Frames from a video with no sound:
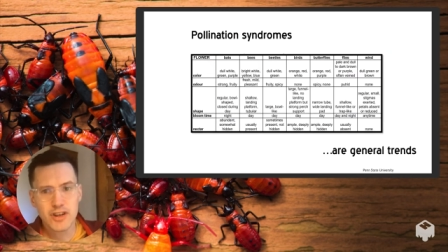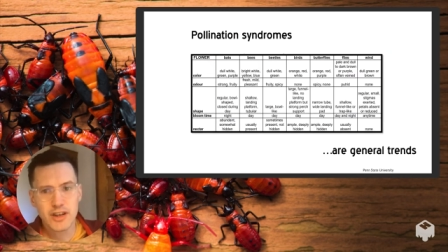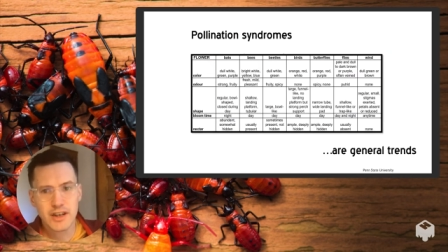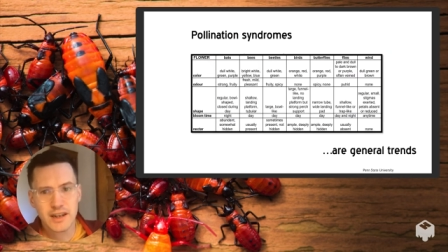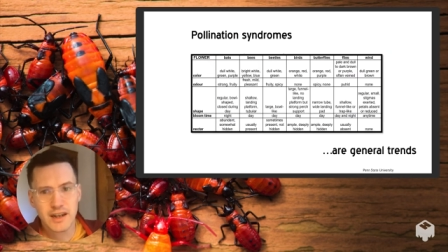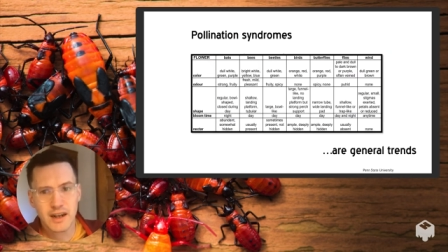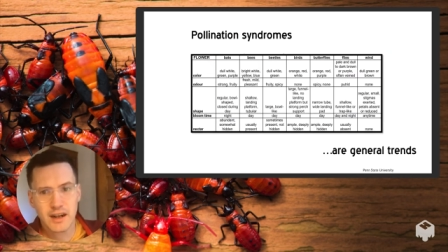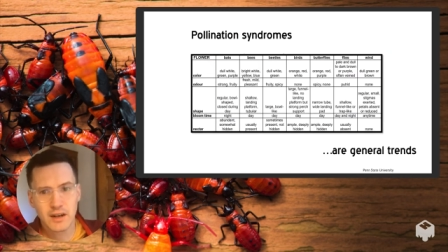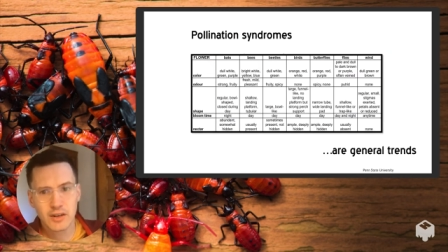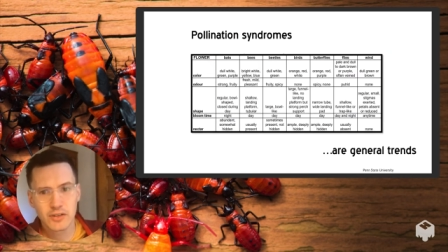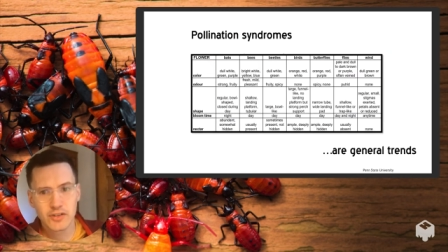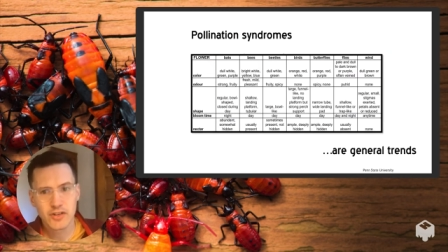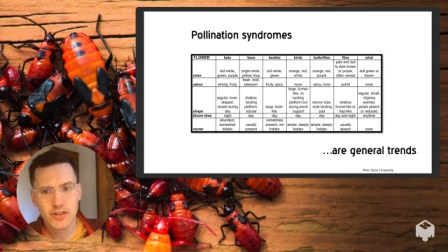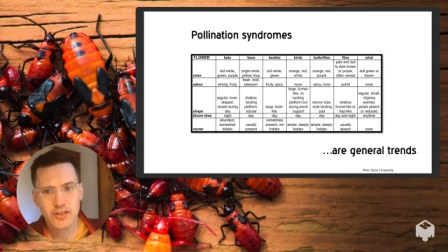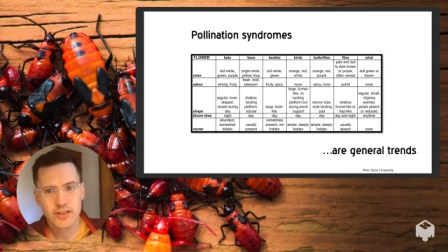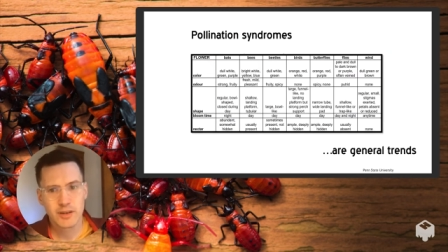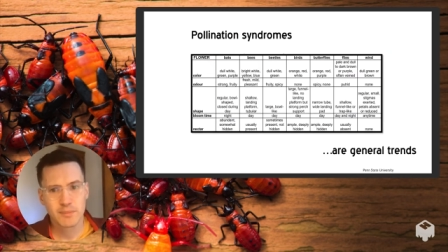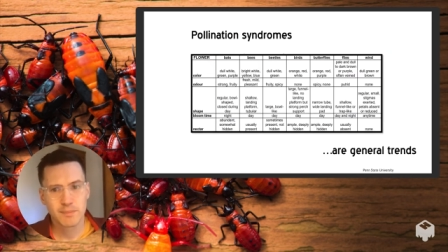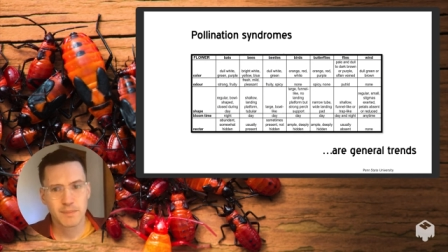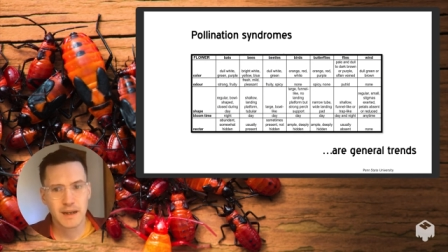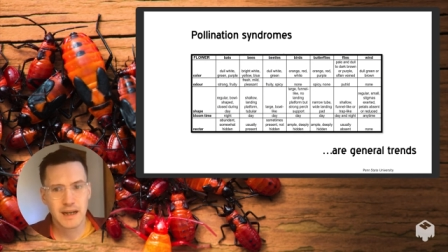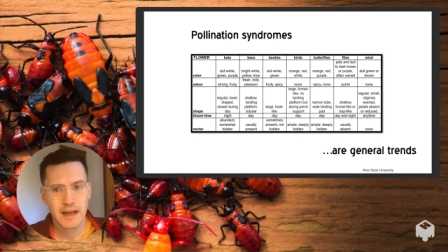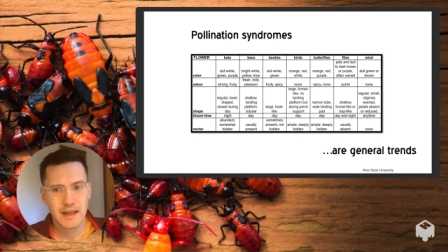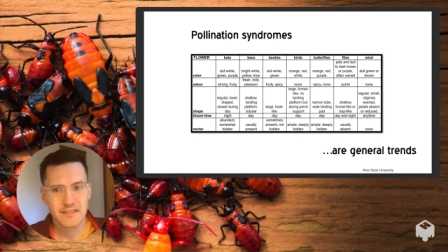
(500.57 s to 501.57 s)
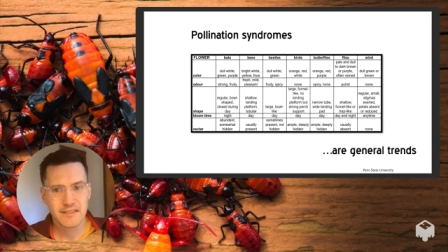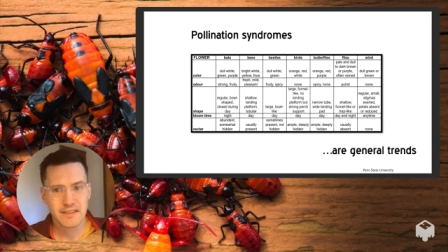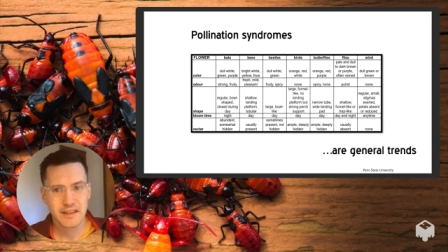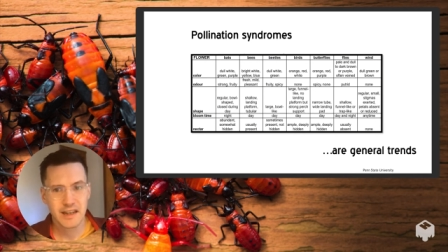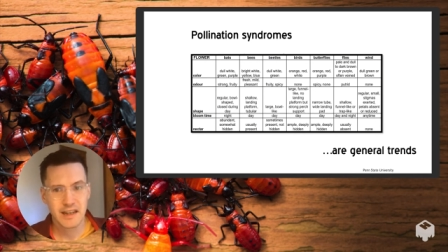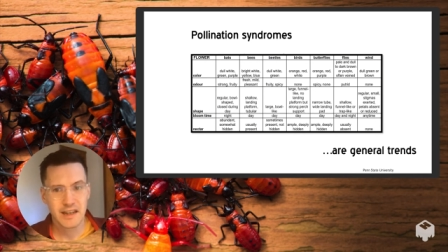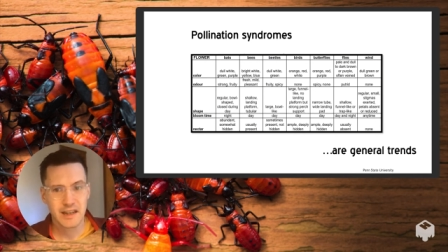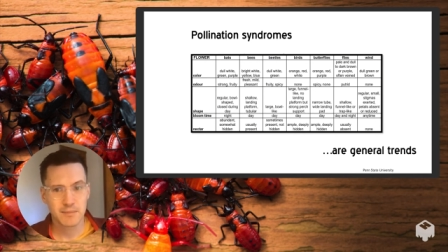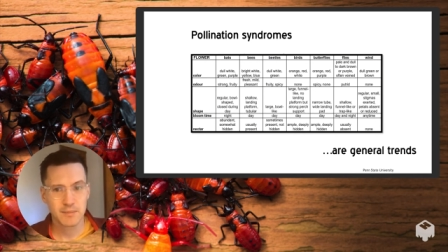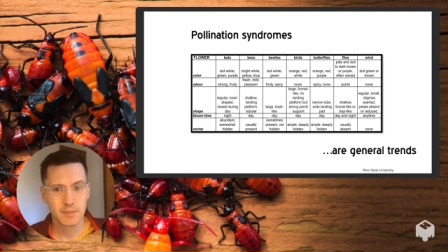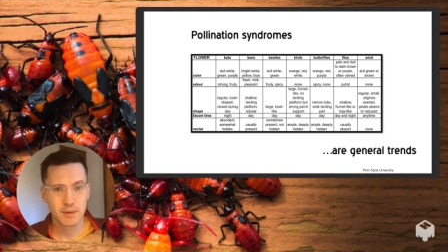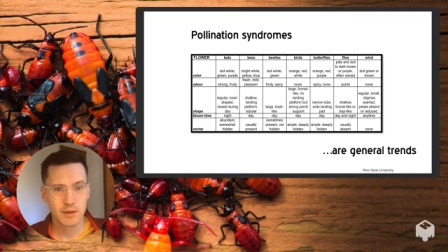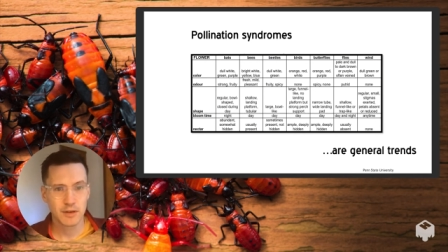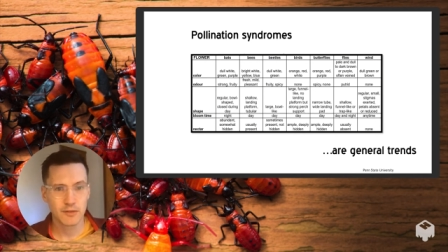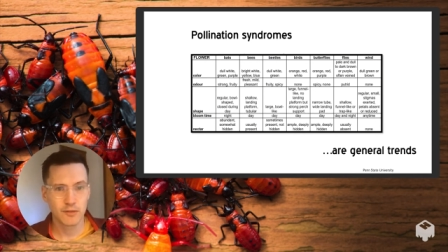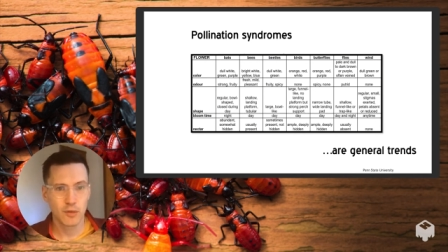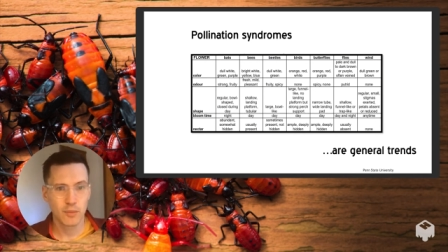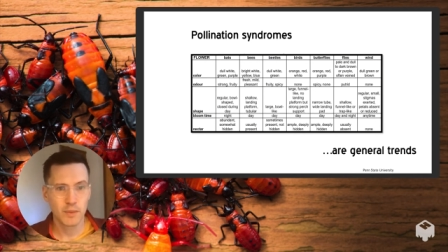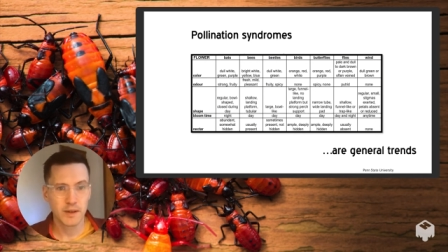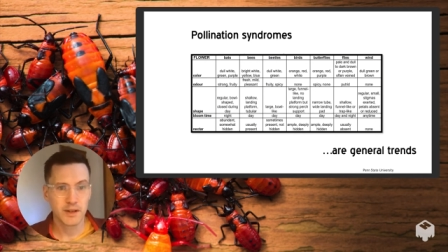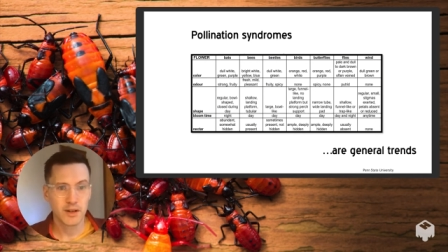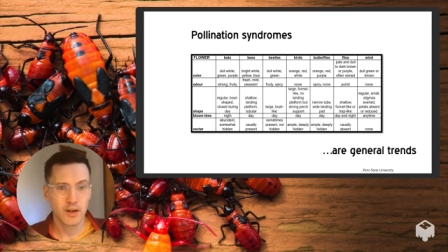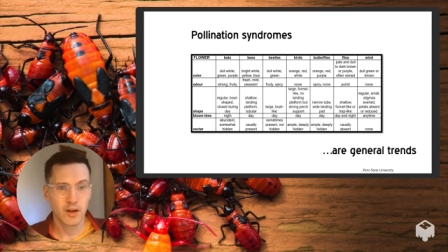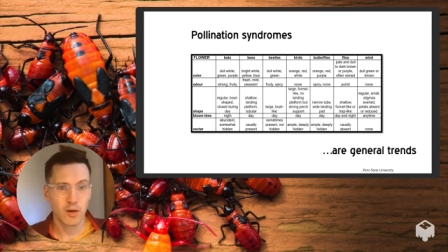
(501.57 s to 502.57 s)
ecologists to posit a number of what we
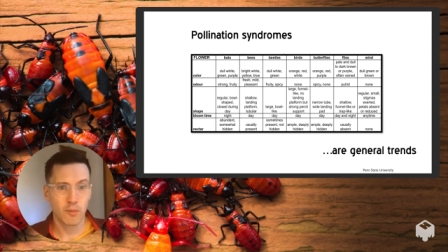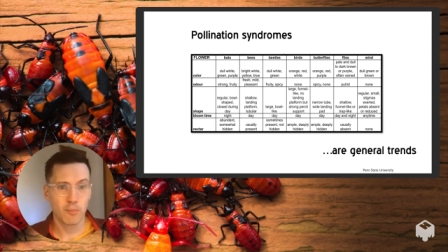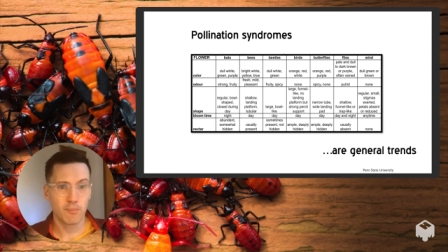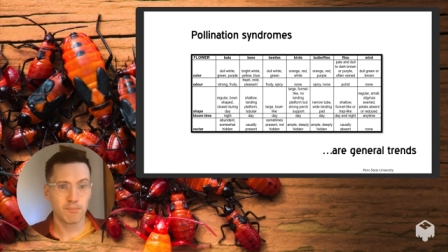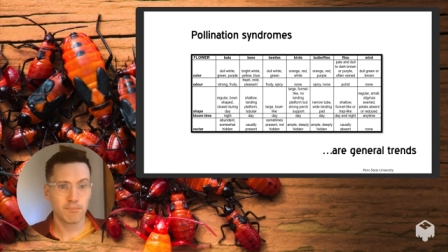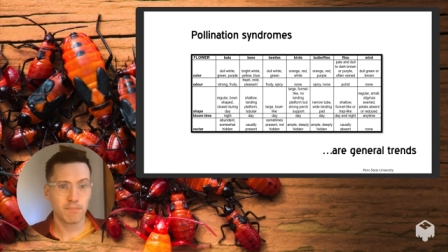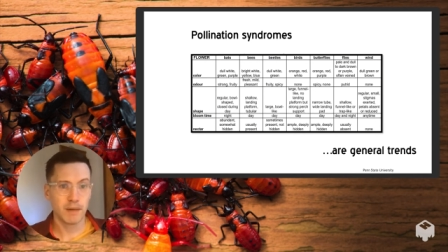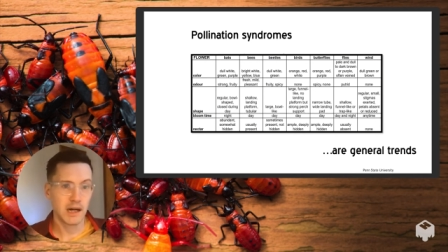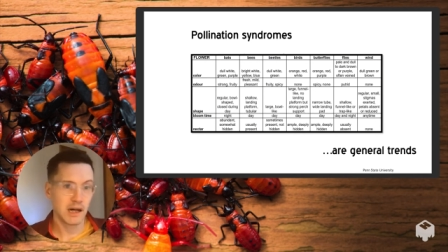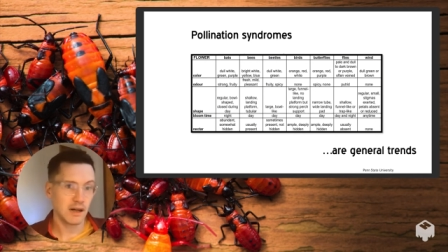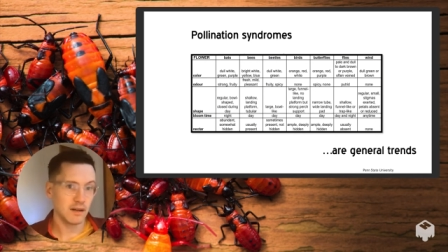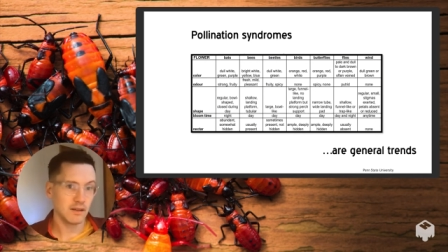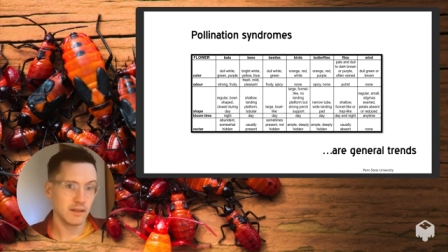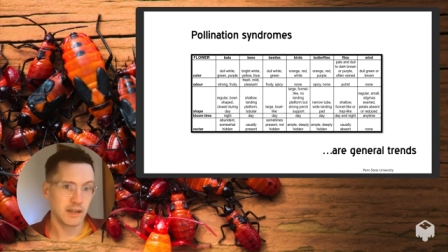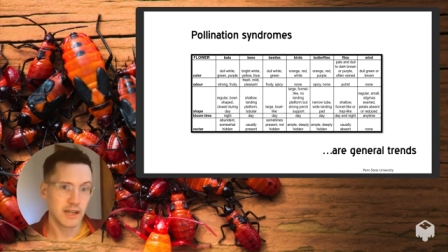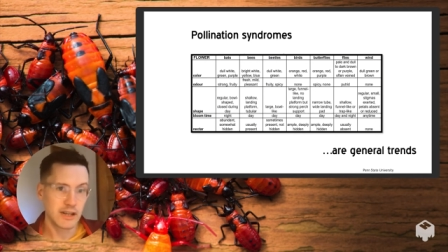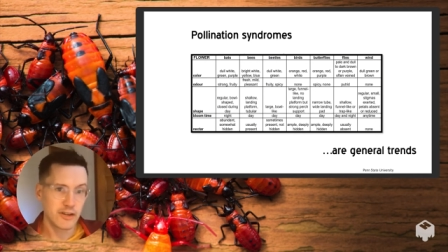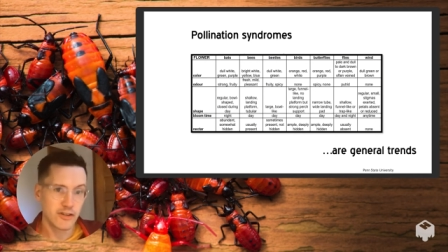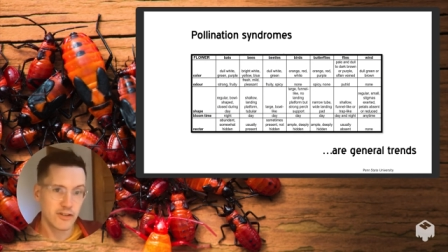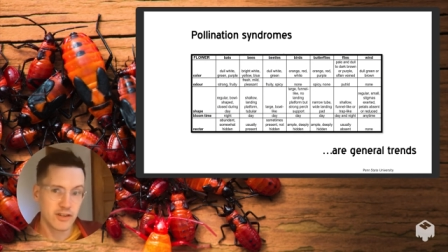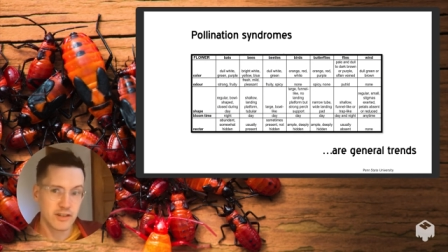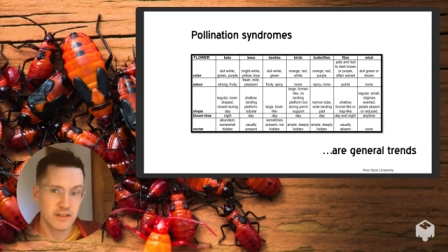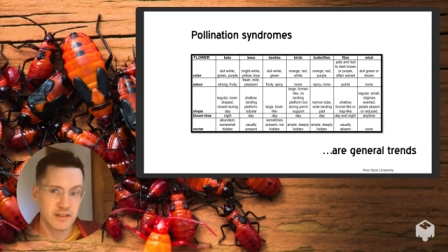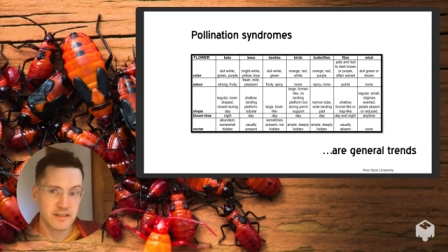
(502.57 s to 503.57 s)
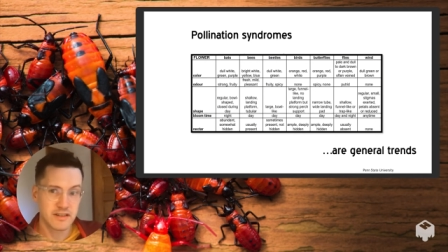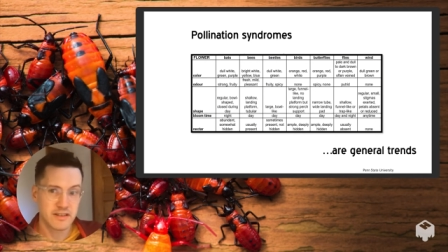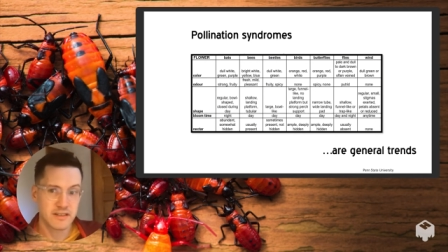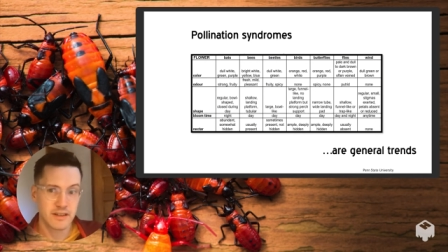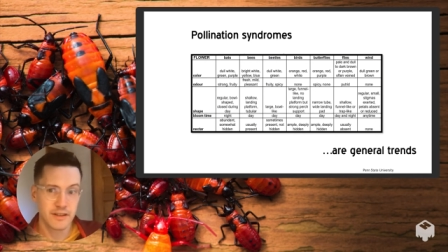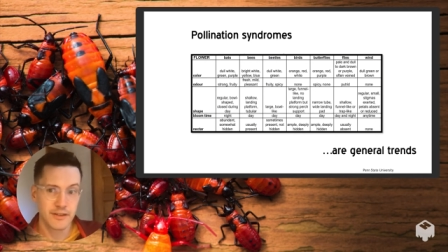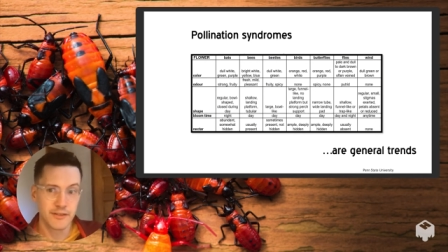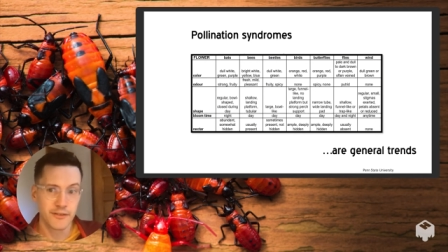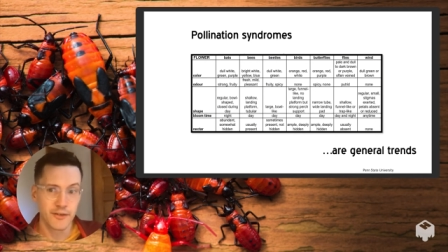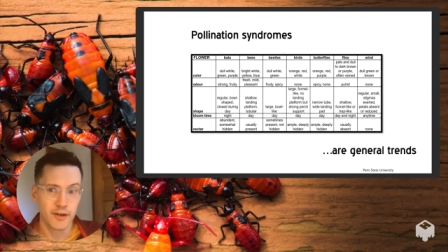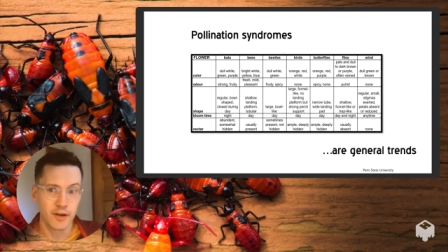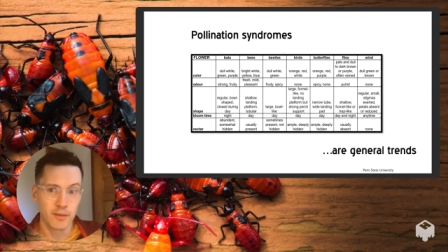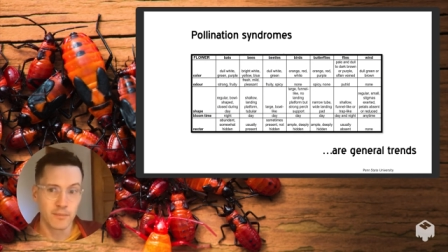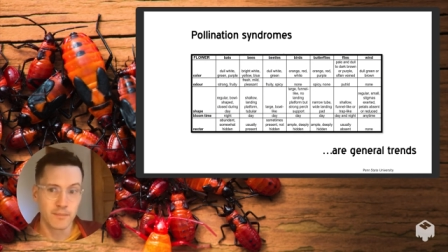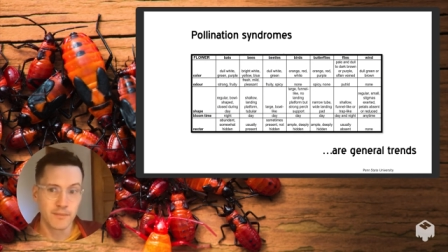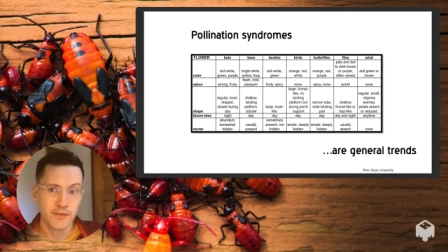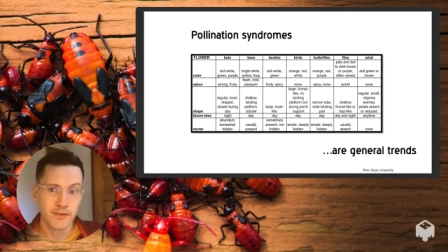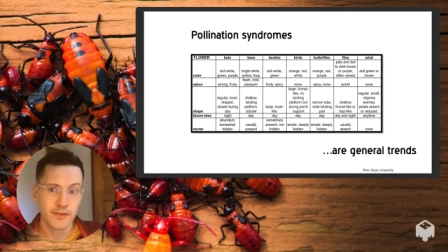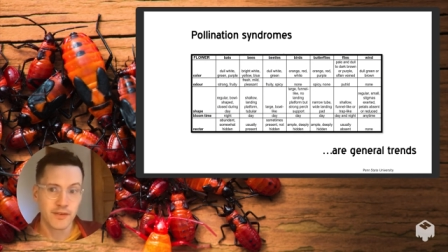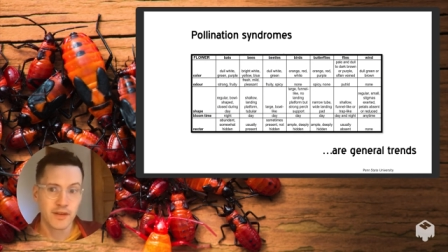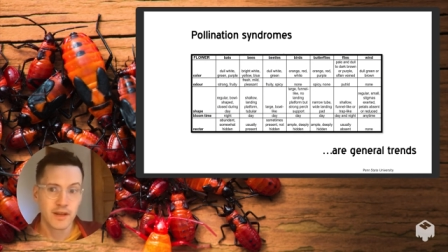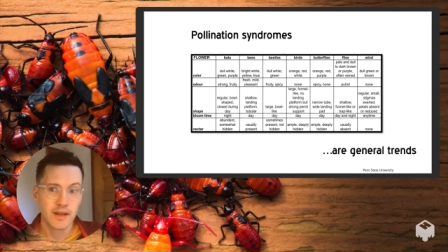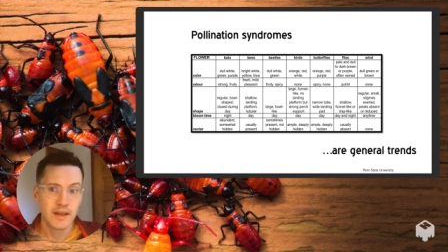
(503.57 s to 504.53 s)
call pollination syndromes.